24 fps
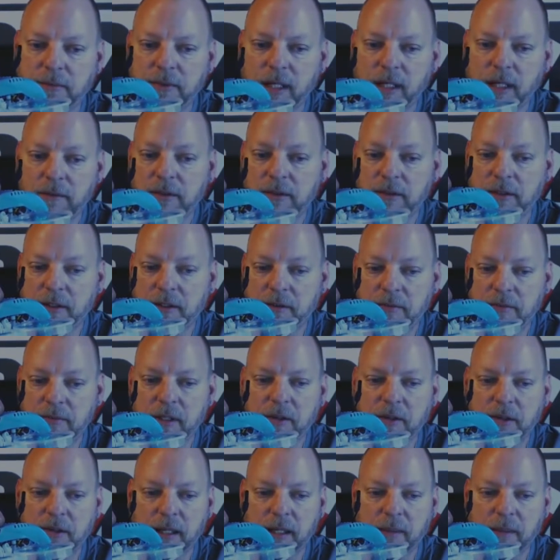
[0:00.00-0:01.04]
obviously
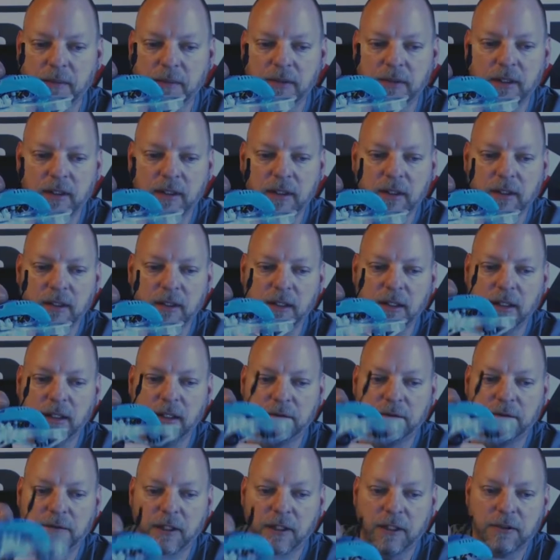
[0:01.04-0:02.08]
3 grams.
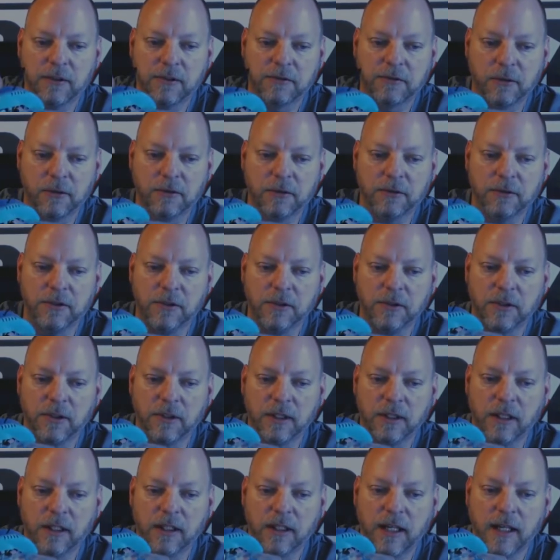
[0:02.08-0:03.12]
Flight controllers
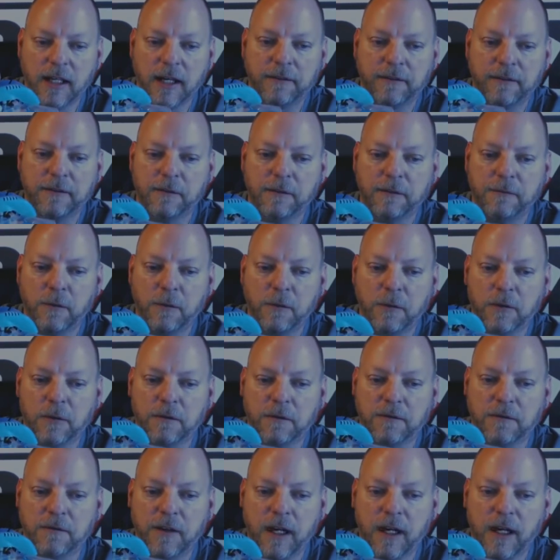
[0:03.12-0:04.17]
using a
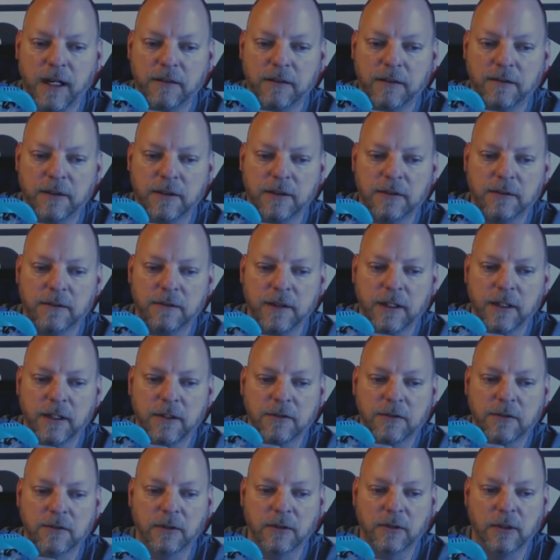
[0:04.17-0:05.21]
F405 flight
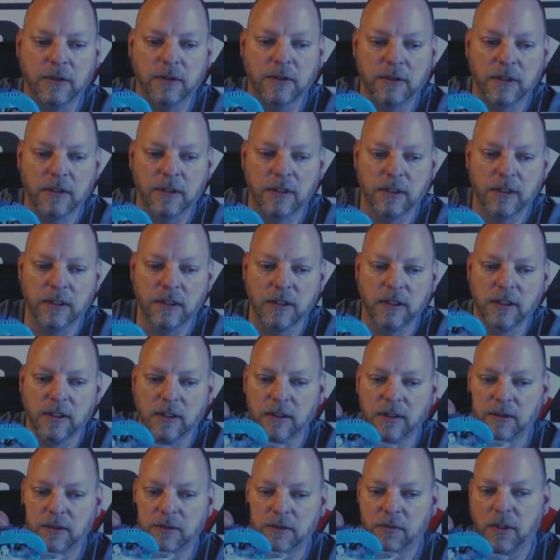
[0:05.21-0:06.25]
controller,
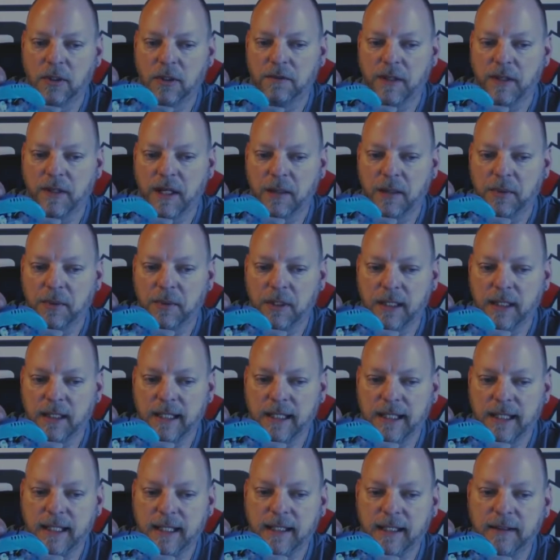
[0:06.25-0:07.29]
12 amp
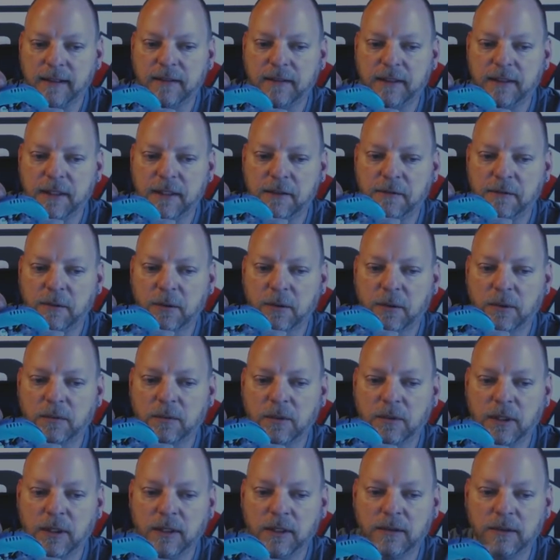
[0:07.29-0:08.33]
ESC
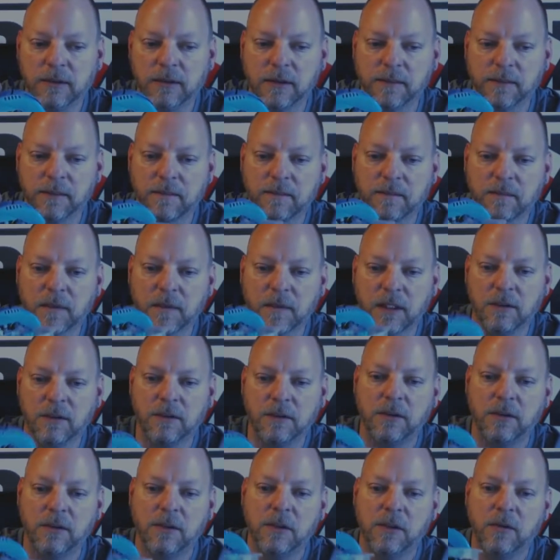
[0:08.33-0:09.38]
4-in-1,
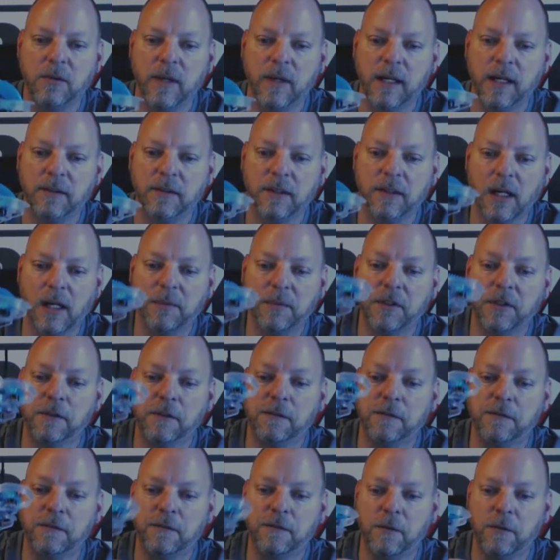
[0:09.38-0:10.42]
2S up
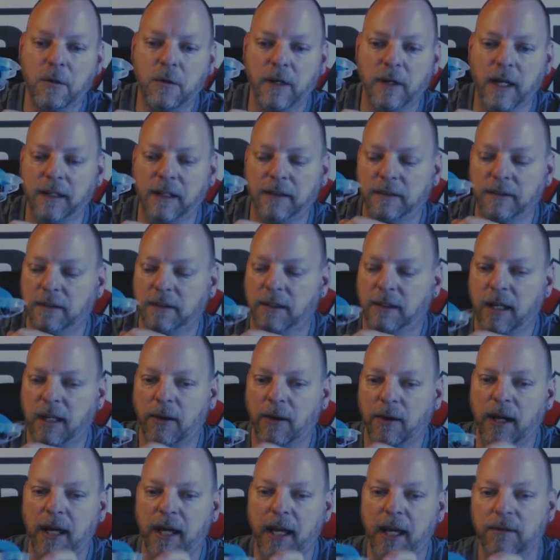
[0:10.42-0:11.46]
to 4S.
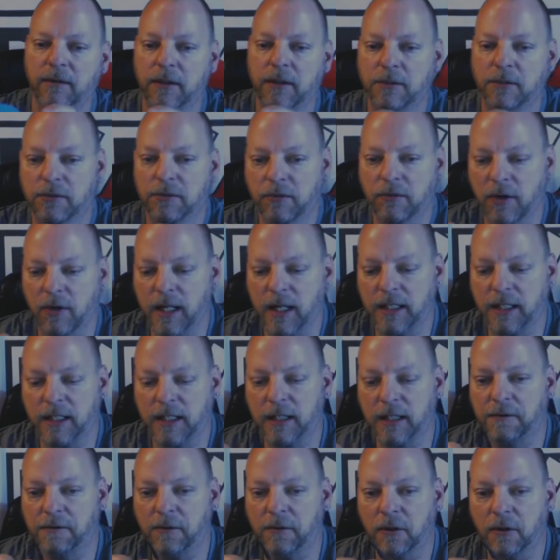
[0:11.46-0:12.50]
Now I haven't tried it
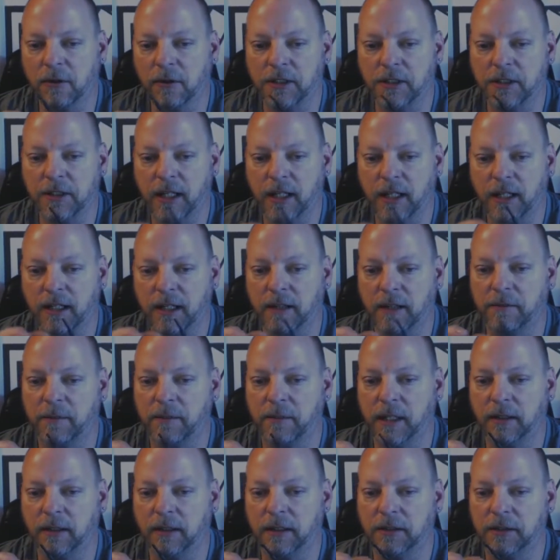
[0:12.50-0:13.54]
on 4S yet. I've
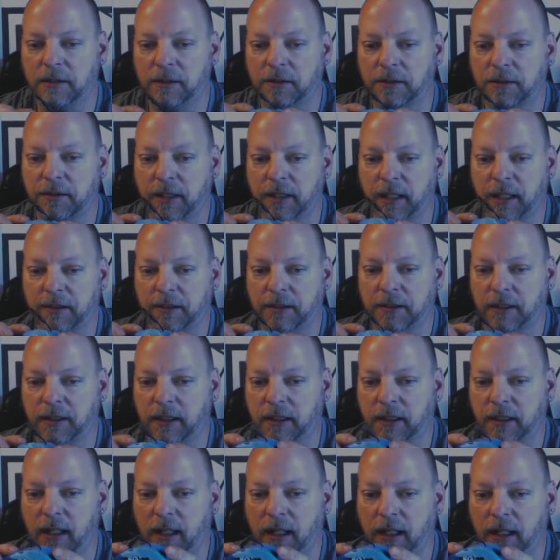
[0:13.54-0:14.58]
mainly just tested
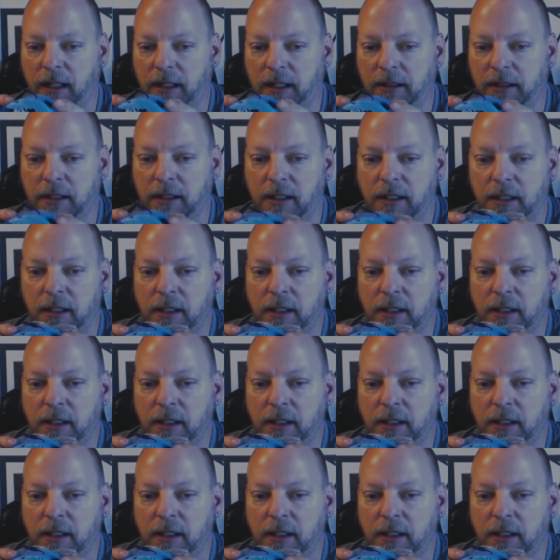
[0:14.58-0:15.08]
it on